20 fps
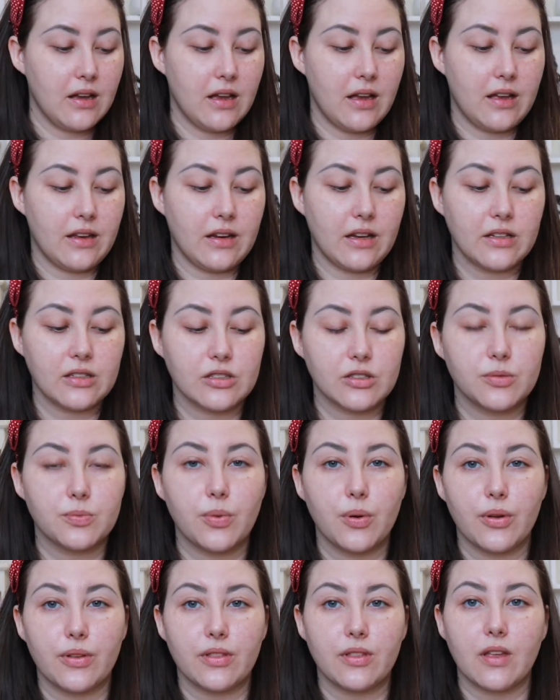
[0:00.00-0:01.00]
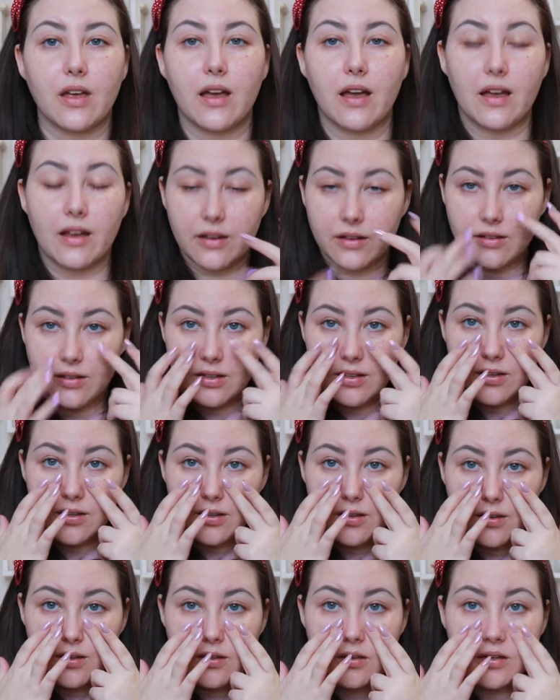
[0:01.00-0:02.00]
and I just put that
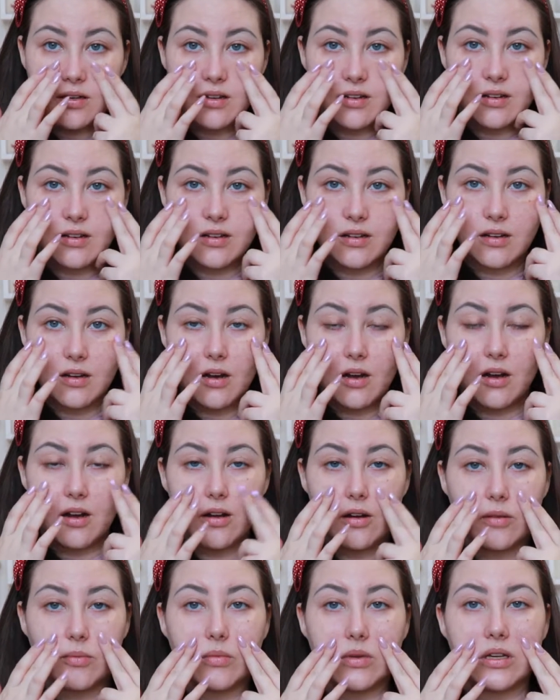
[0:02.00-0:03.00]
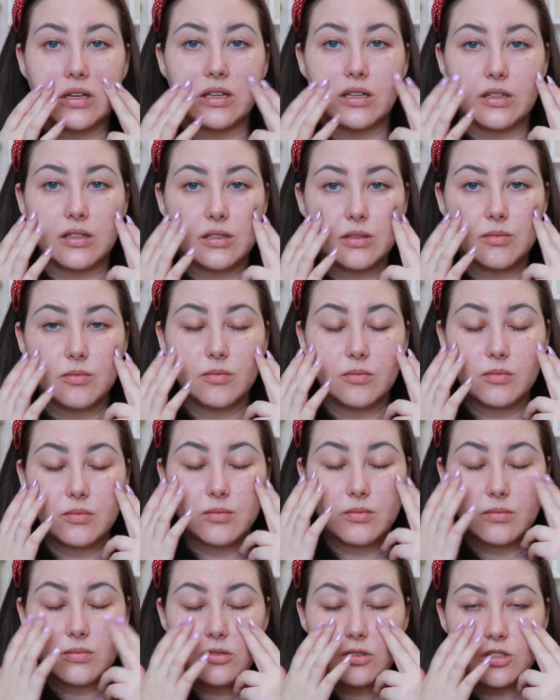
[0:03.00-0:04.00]
on my
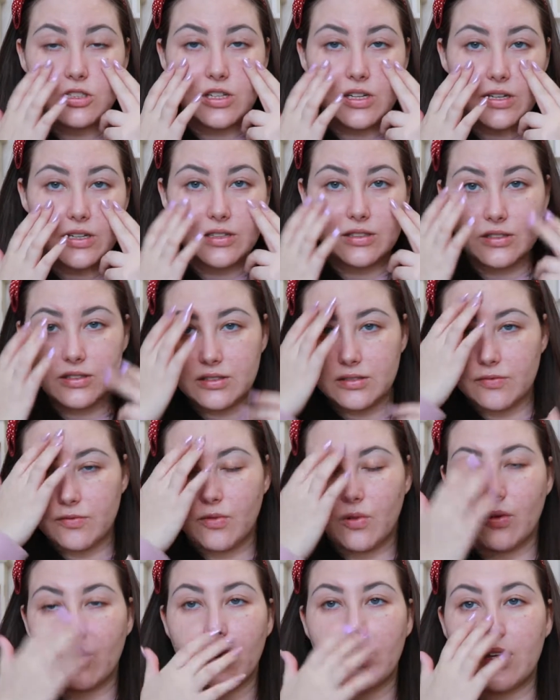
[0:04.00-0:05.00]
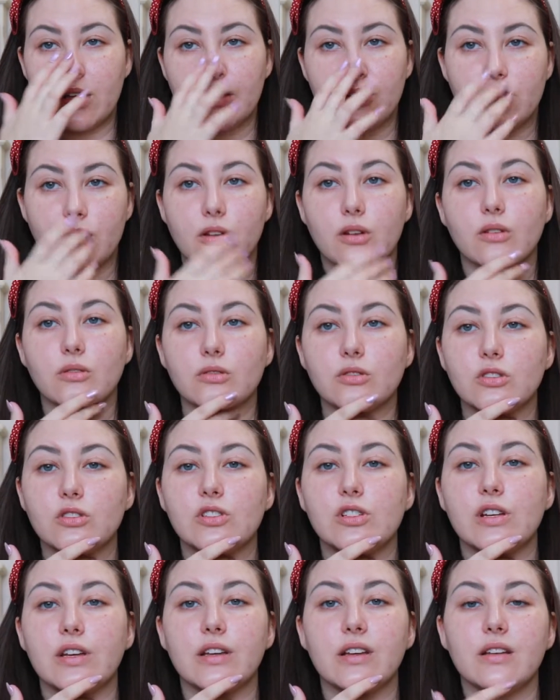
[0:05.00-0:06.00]
cheeks, forehead, nose,
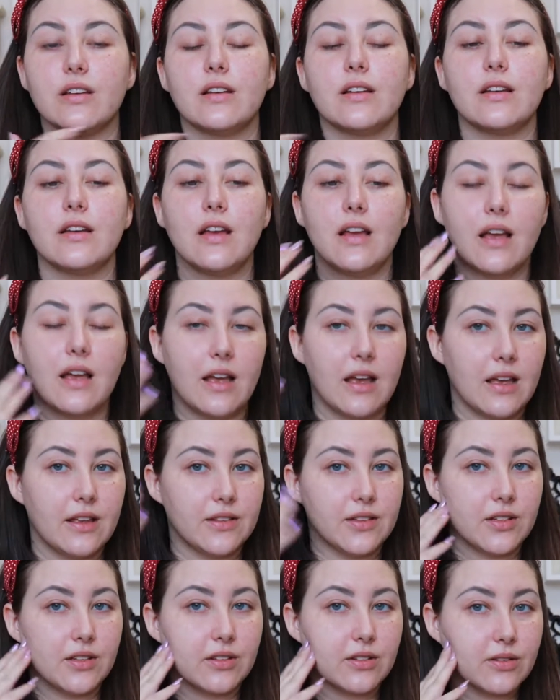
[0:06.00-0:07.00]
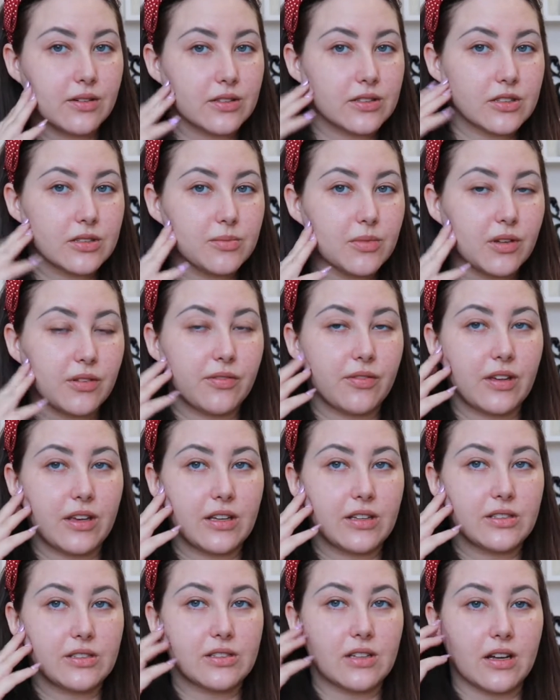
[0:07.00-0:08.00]
chin, and then the rest of my
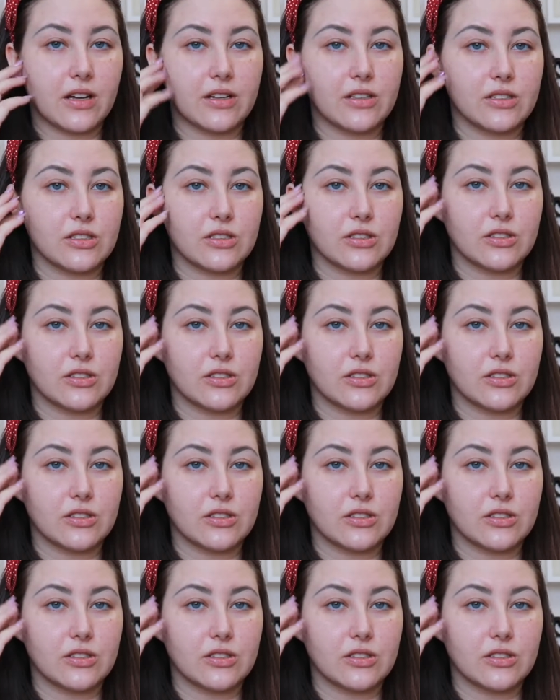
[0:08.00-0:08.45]
face I